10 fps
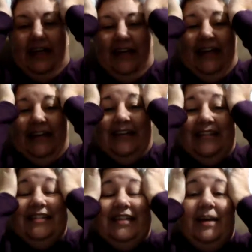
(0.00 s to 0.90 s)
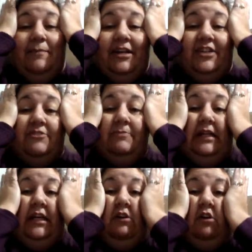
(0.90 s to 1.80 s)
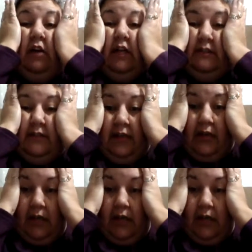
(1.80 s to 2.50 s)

It doesn't take much for me to go crazy.